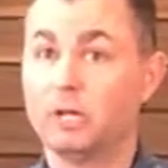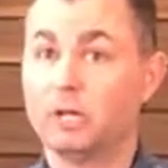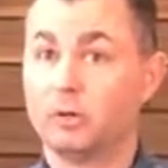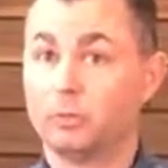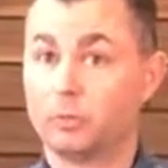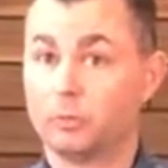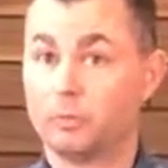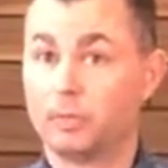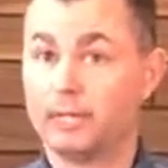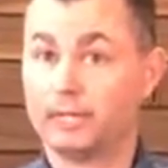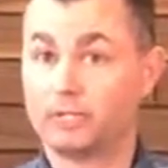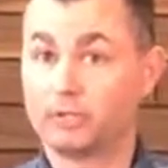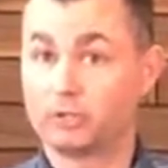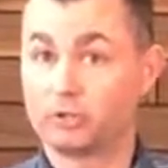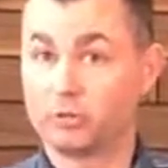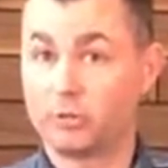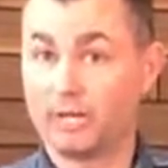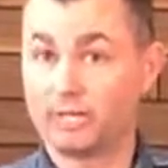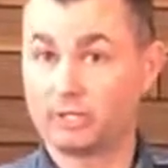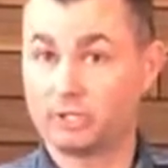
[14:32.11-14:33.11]
We're being
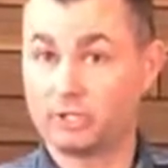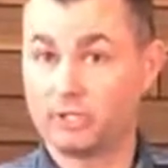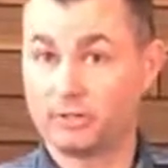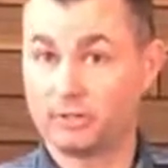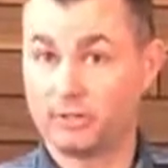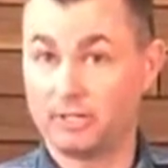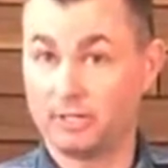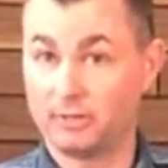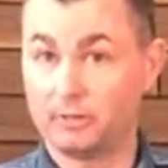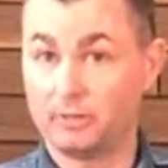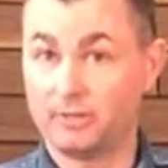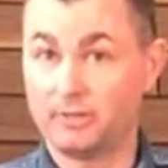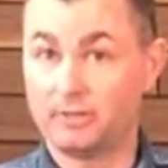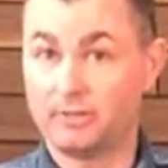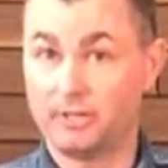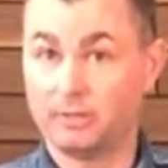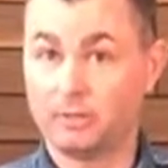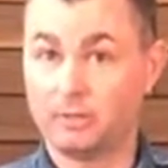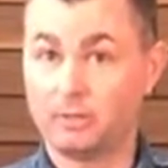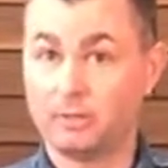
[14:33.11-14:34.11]
stretched thinner and
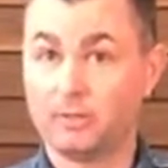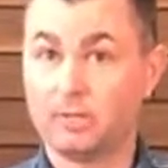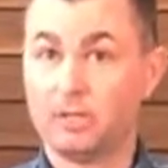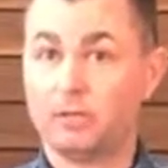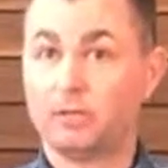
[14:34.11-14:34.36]
thinner.